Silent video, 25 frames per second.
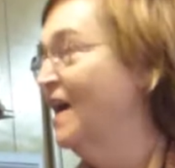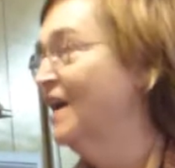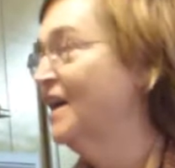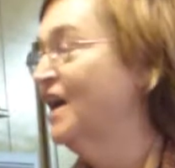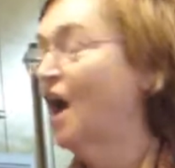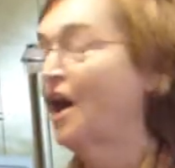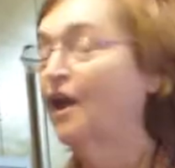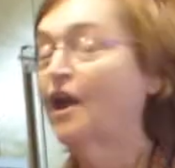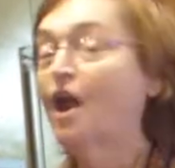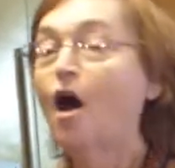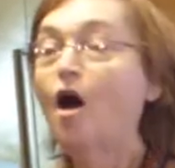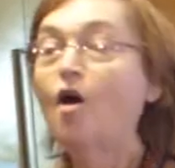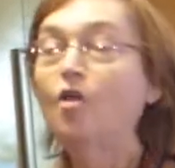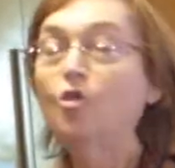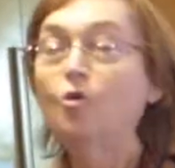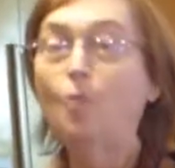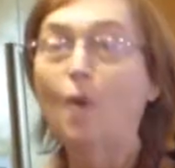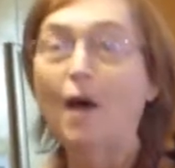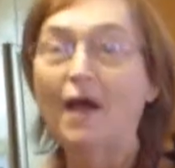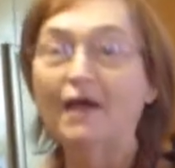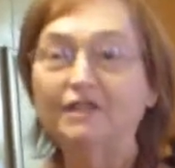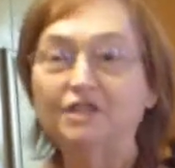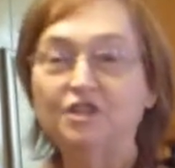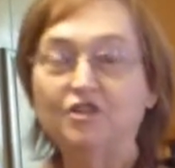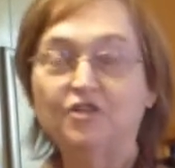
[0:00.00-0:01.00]
Got all the
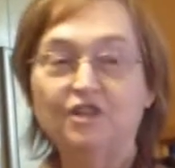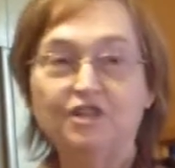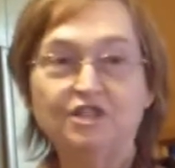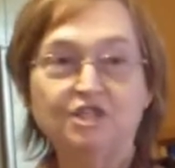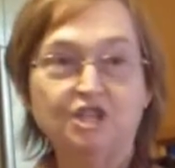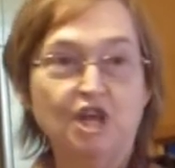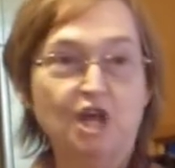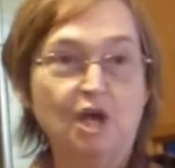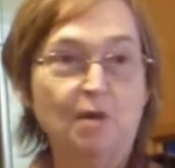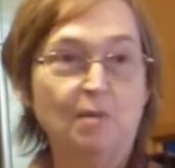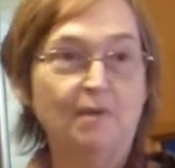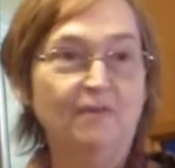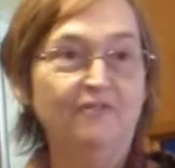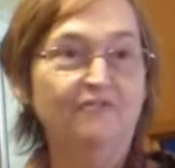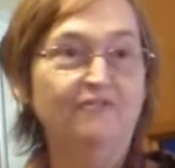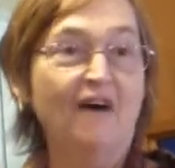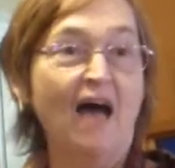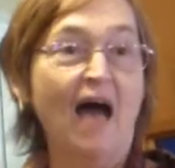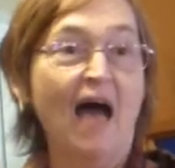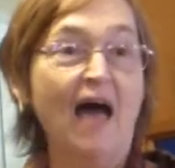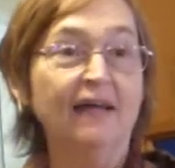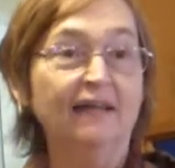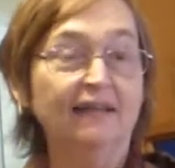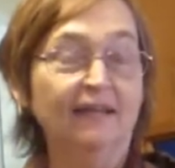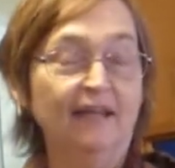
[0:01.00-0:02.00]
way to the gym, and
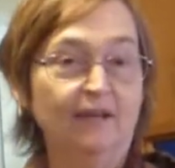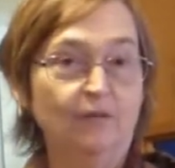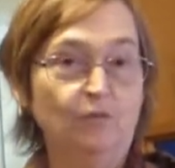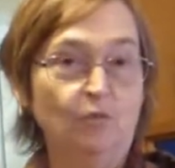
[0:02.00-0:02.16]
finally,